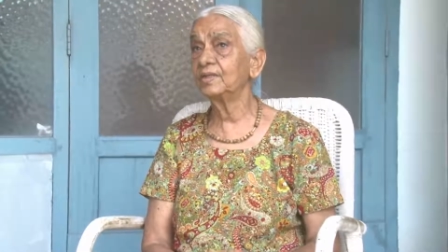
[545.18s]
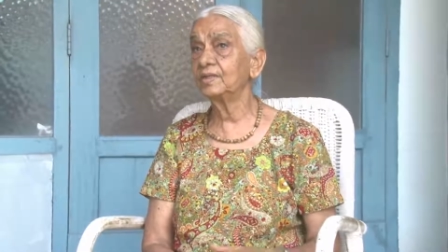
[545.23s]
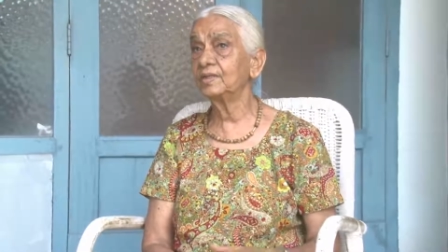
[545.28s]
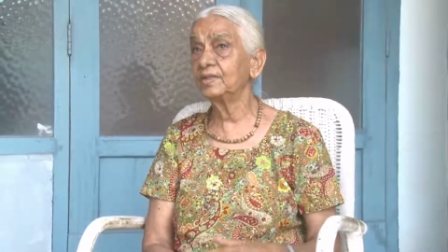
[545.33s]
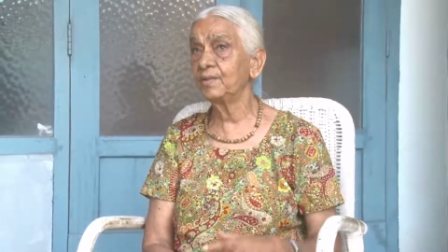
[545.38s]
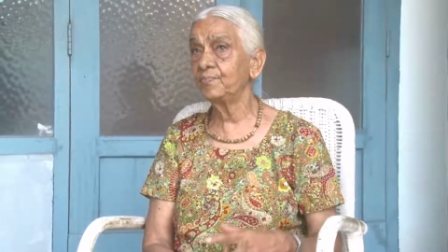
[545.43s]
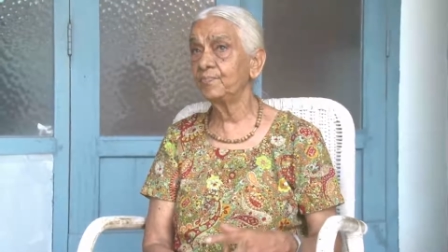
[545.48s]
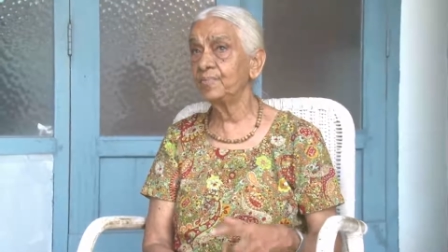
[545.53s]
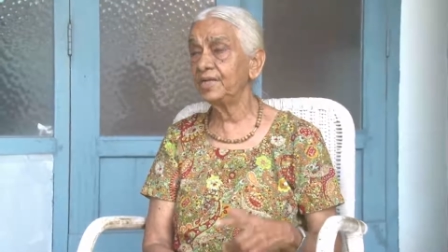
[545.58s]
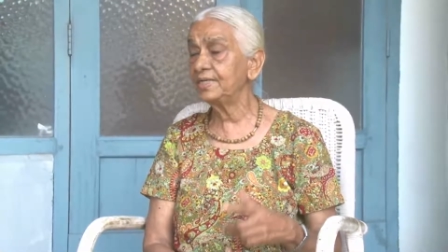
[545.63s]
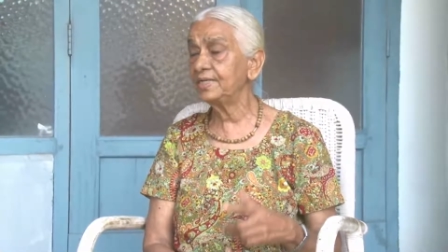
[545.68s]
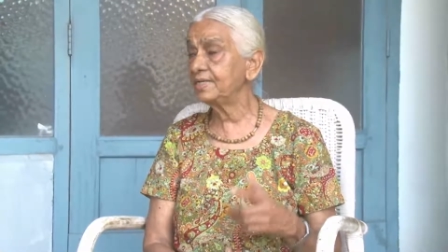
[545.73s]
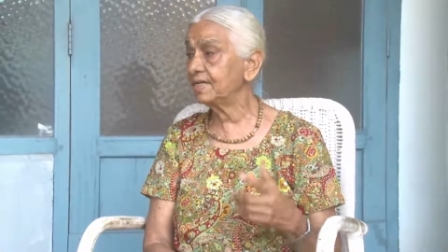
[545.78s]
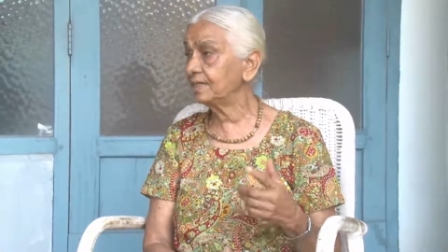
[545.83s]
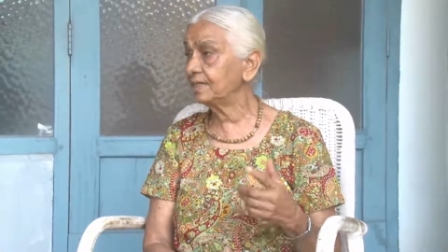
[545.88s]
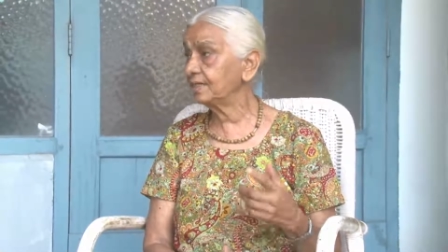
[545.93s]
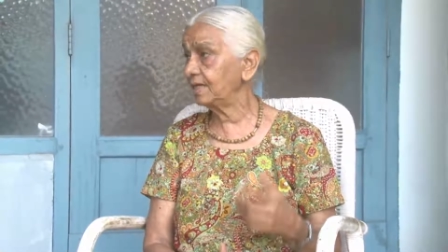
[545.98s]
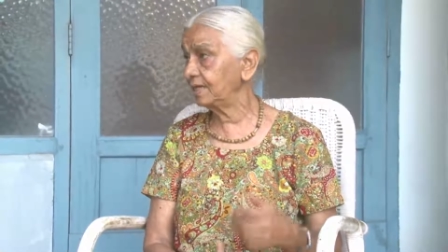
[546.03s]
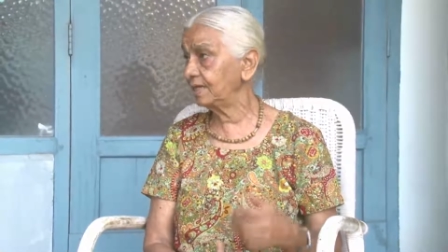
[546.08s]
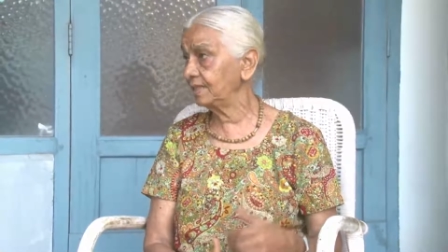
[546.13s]
the building
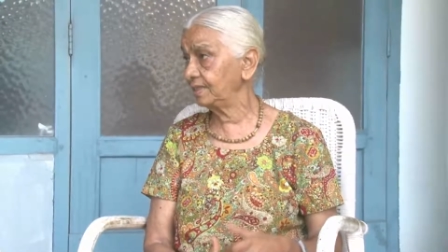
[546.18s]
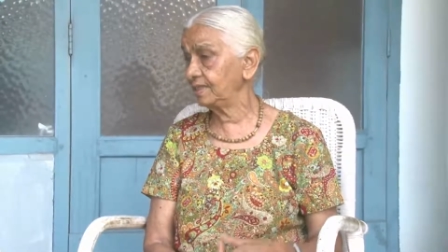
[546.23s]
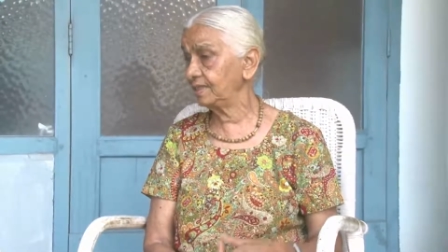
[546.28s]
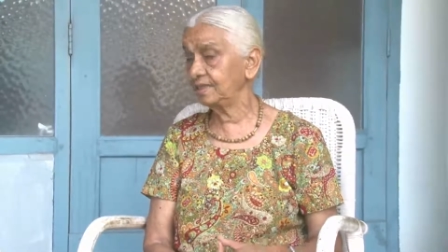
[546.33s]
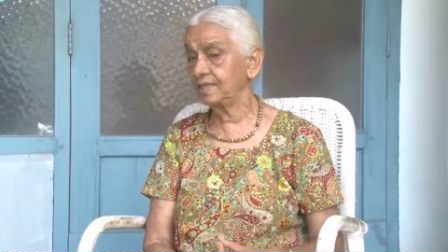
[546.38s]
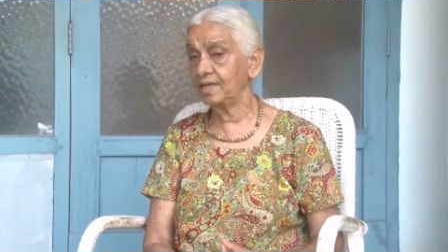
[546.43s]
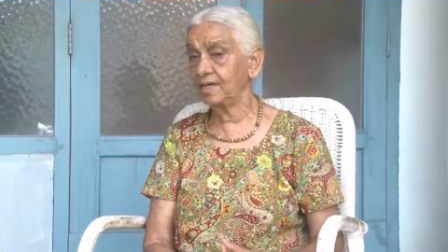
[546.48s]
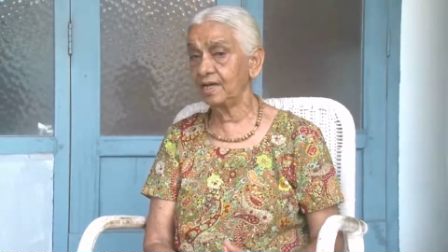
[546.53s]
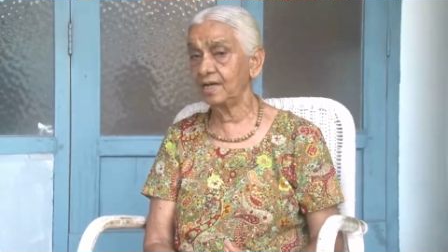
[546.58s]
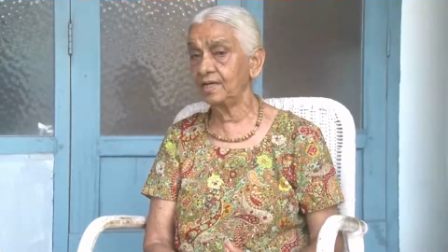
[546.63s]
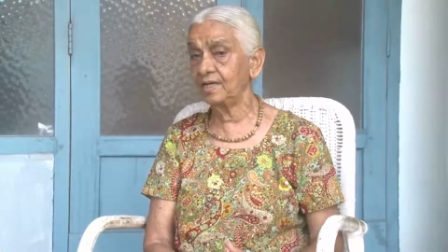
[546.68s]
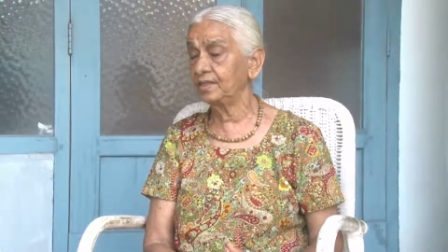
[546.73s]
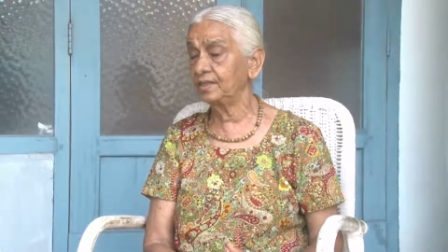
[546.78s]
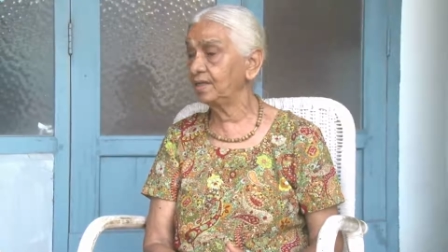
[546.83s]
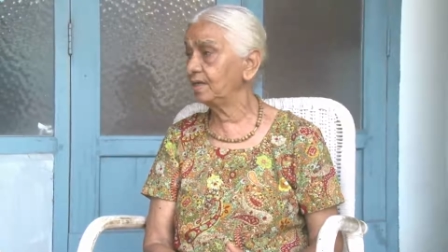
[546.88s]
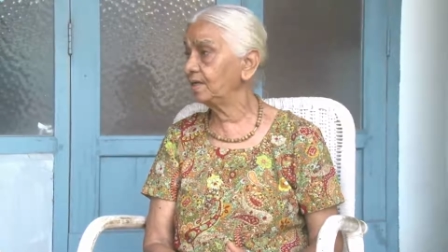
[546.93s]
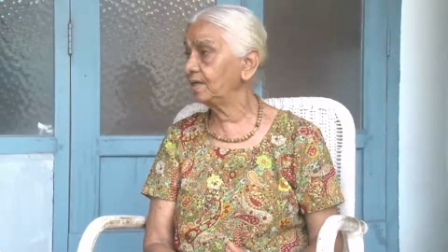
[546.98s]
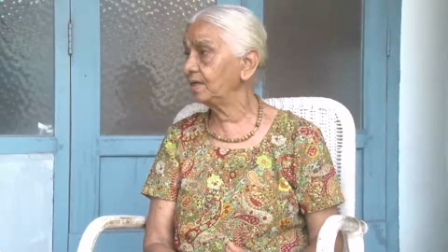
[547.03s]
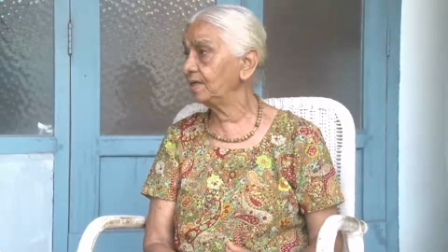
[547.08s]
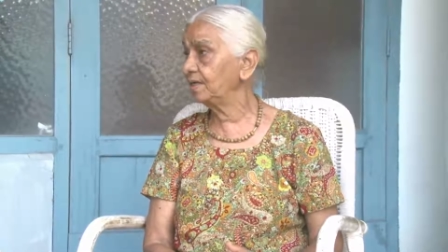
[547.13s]

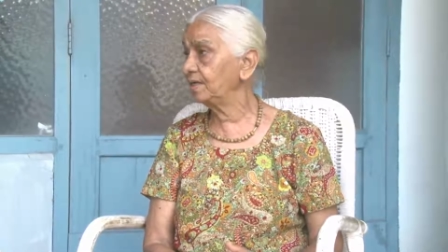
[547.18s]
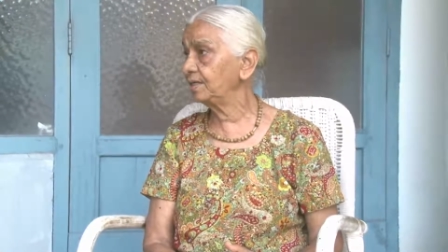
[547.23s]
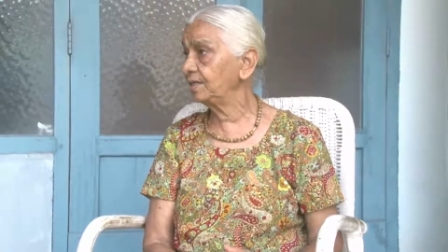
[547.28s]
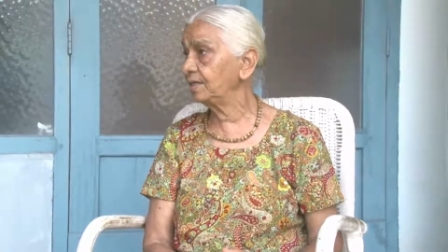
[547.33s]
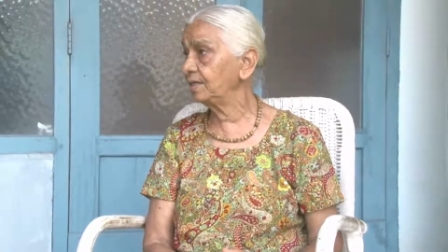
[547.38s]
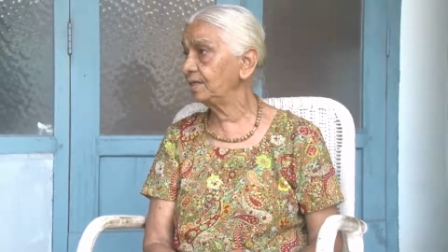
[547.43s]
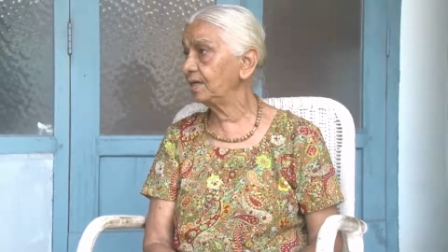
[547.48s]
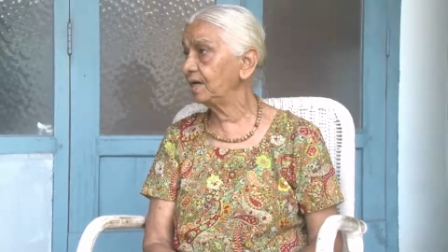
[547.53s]
in